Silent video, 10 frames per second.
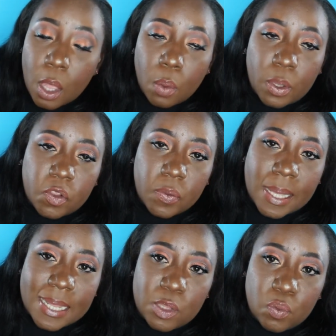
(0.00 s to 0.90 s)
What you
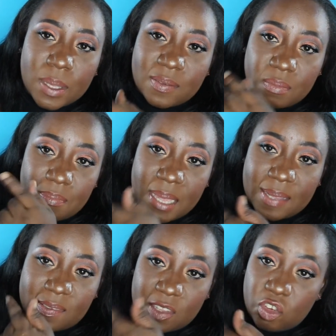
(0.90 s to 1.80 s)
can do is
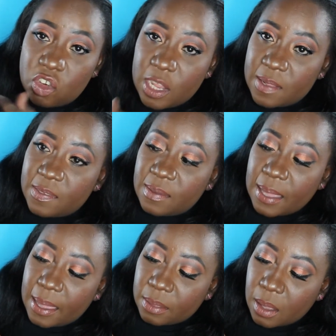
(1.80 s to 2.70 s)
mix the shades
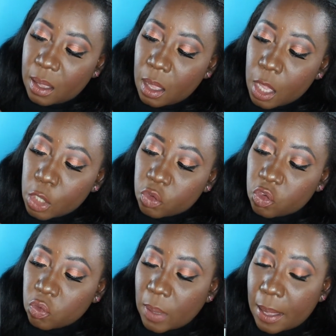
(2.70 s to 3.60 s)
together
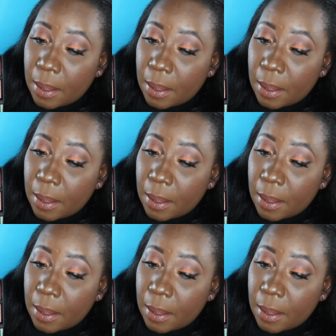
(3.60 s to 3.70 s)
to